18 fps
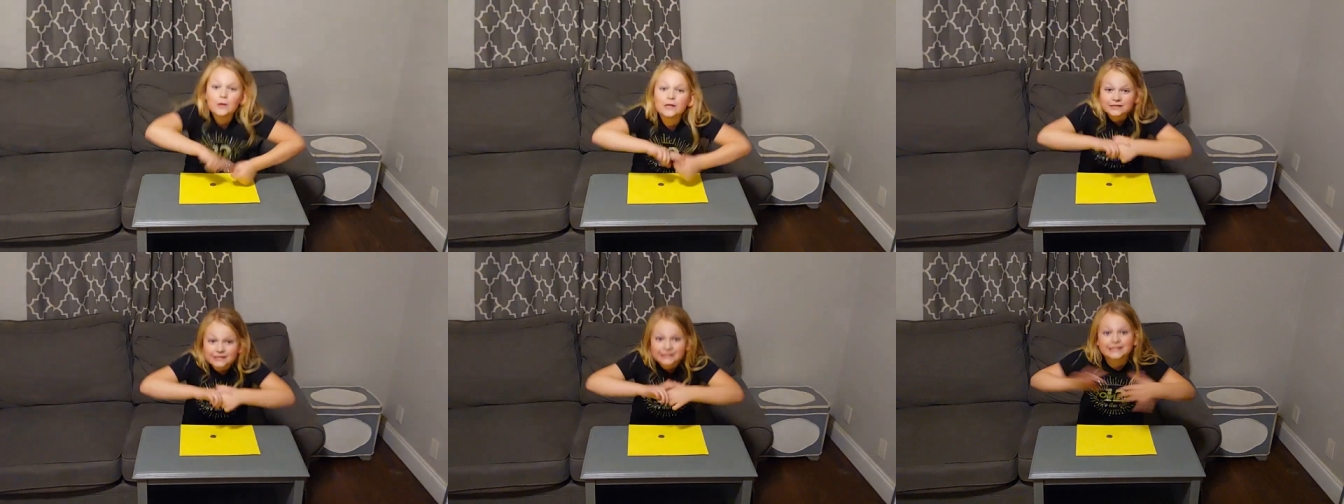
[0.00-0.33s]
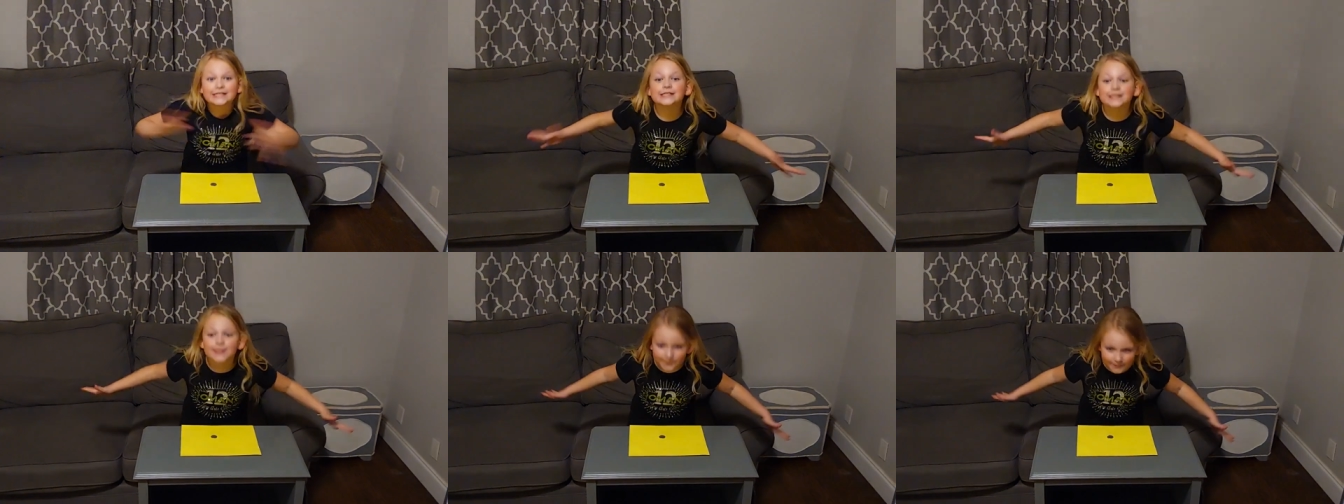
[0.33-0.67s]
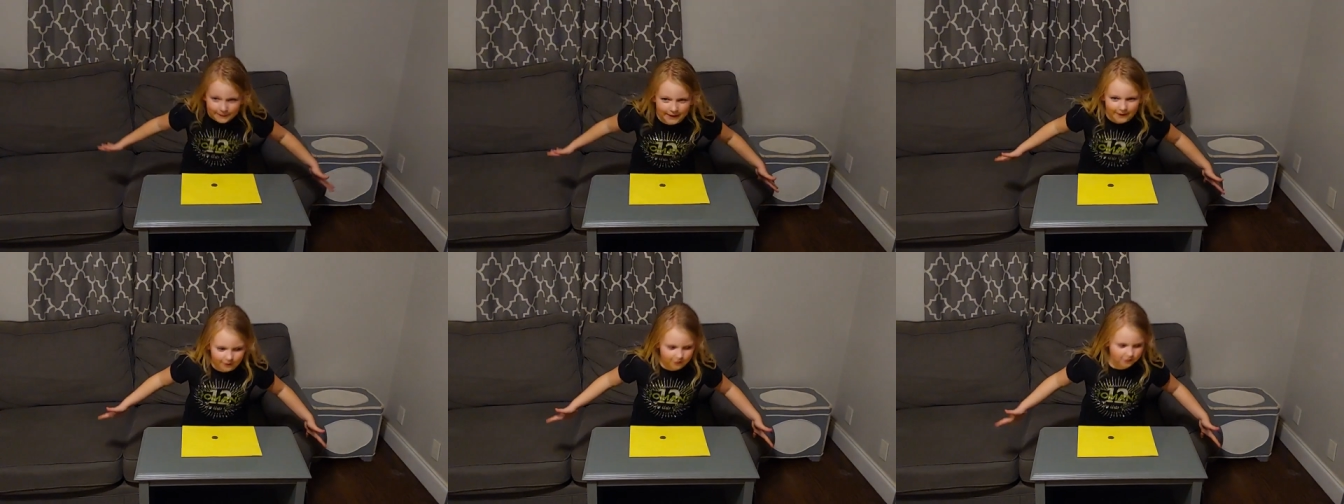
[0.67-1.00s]
will
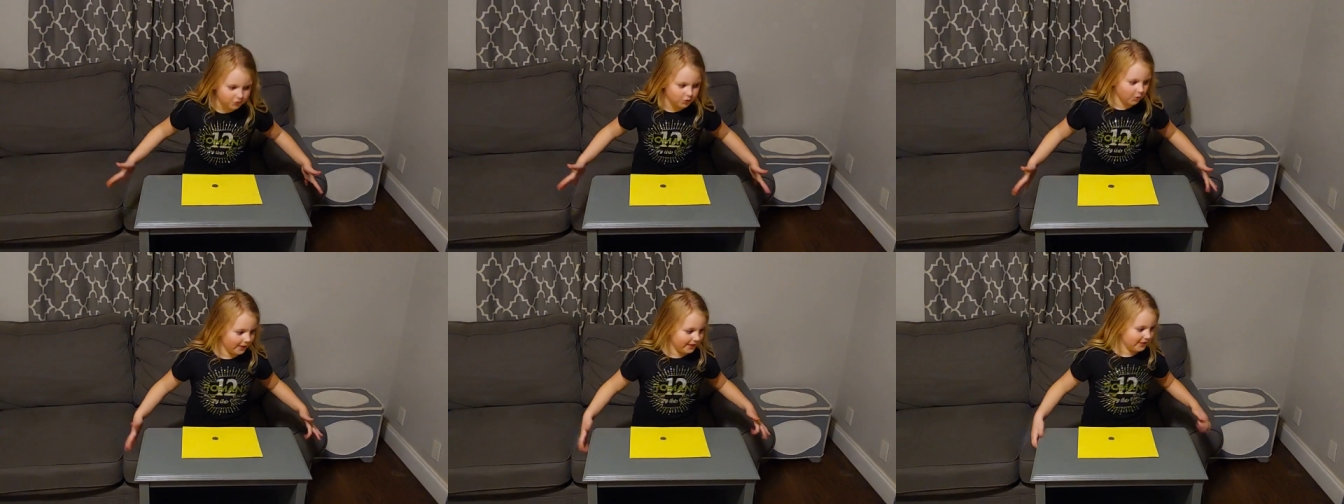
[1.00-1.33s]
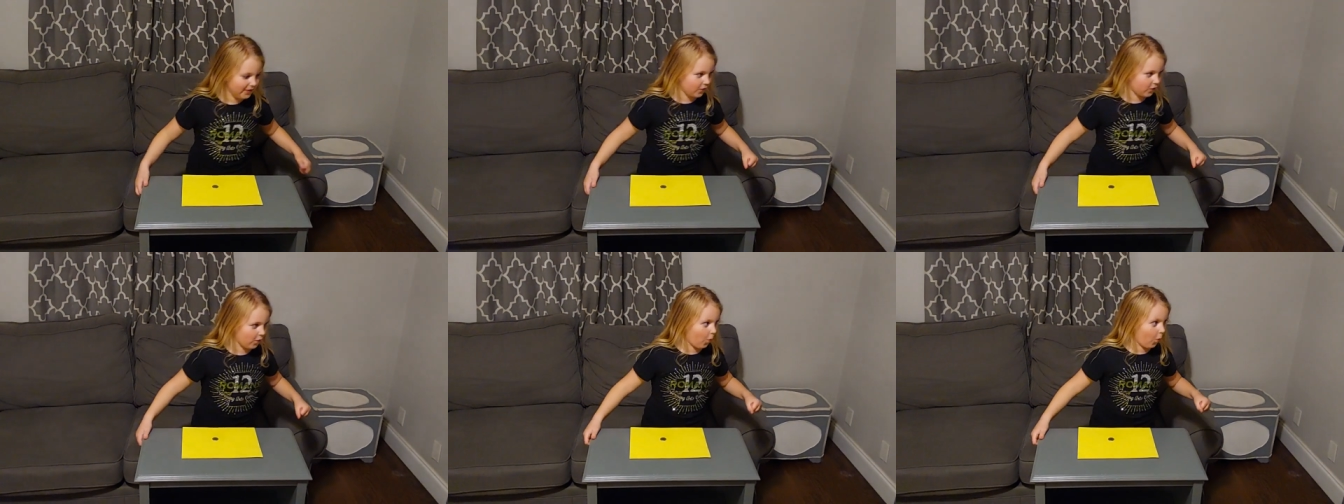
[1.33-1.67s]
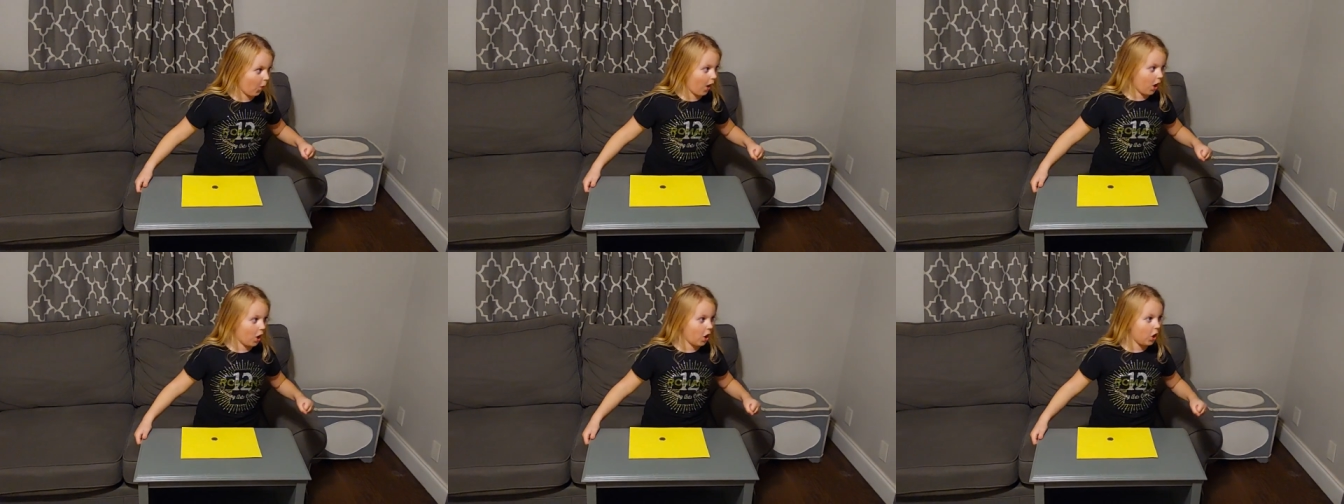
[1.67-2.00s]
disappear into another
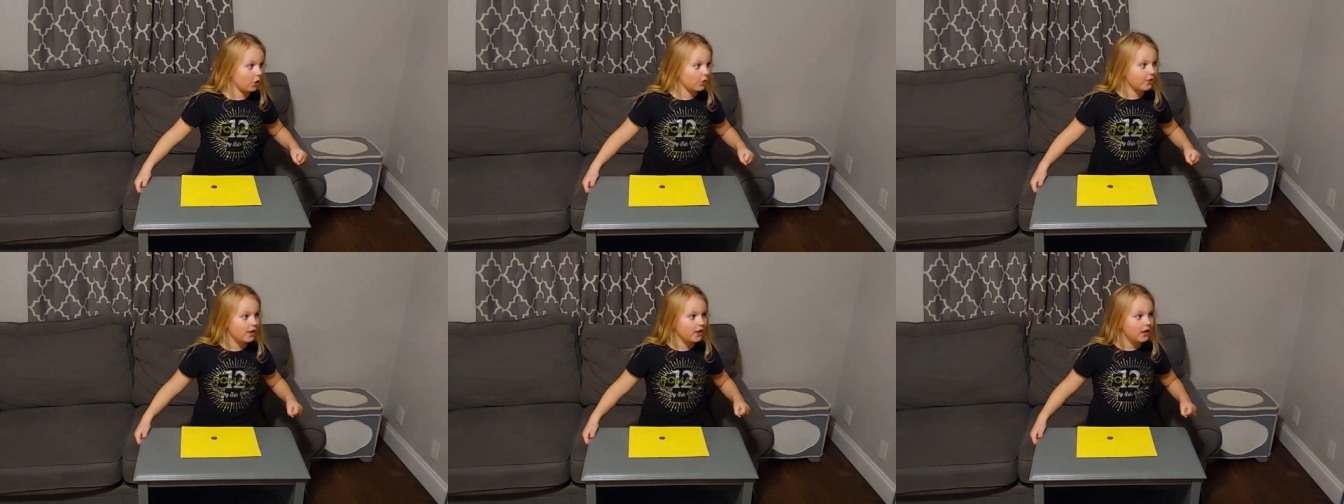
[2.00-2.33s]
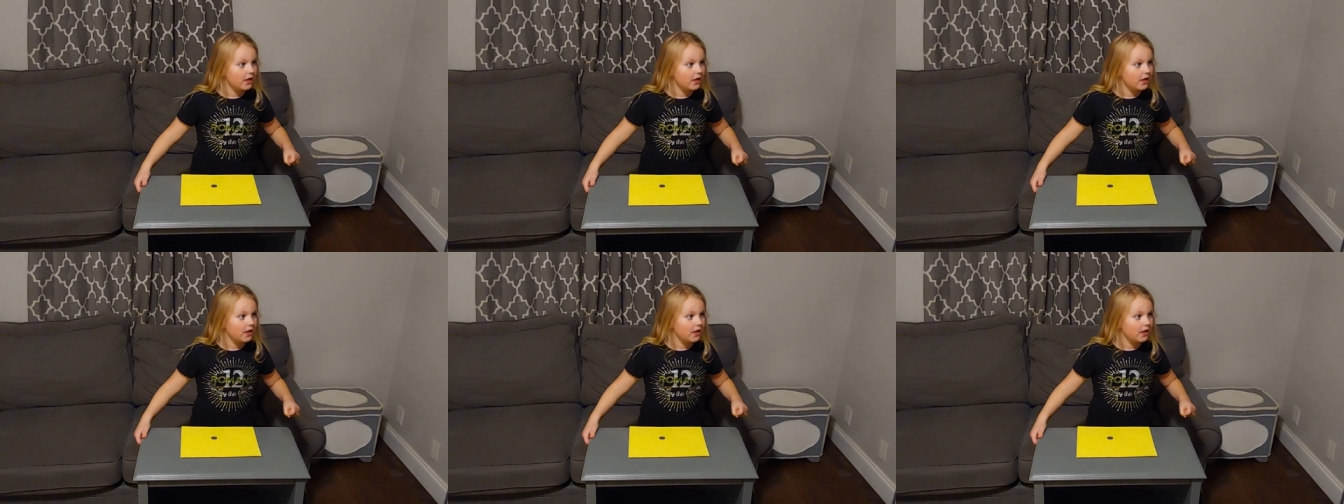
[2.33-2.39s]
world.